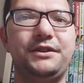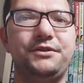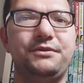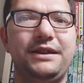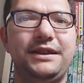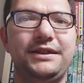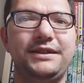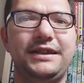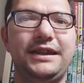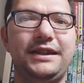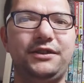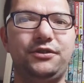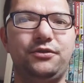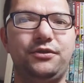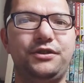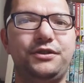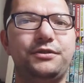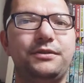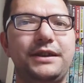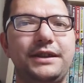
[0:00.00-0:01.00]
the twenty second or
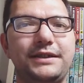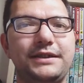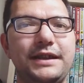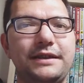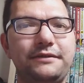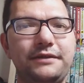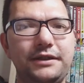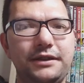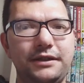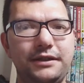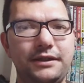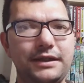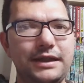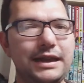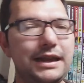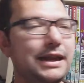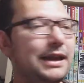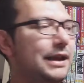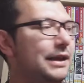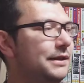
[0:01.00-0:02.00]
the twenty seventh
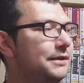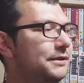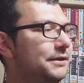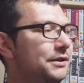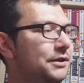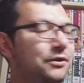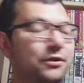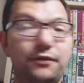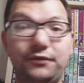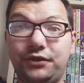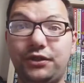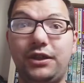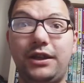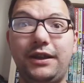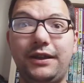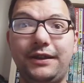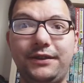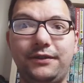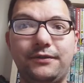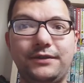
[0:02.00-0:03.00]
and of
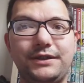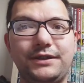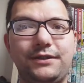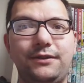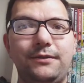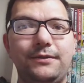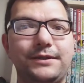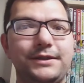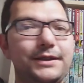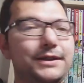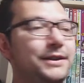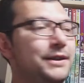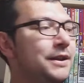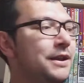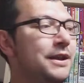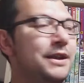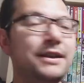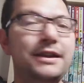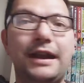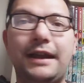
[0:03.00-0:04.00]
July, obviously,
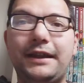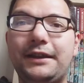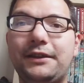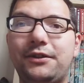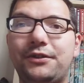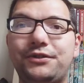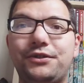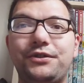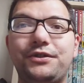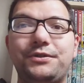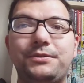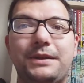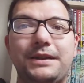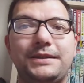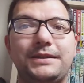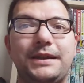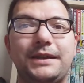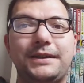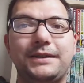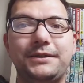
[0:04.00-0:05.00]
and I got on the twenty
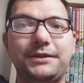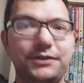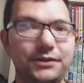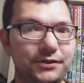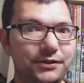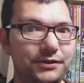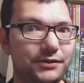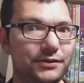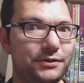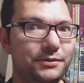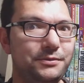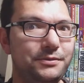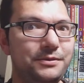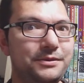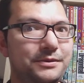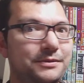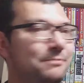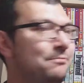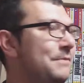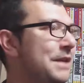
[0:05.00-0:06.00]
second, so
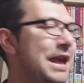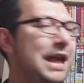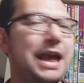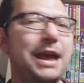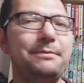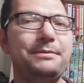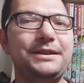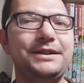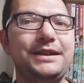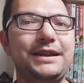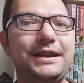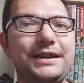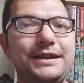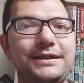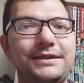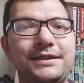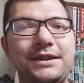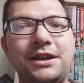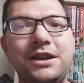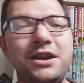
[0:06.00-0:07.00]
happy
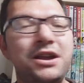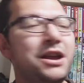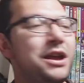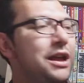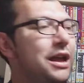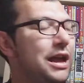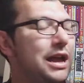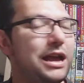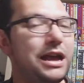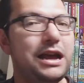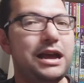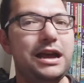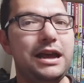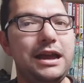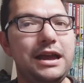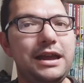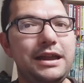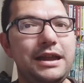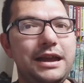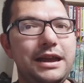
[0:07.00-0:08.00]
days.
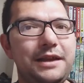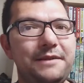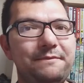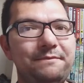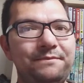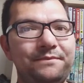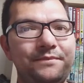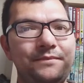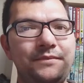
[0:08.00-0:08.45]
I am. Um,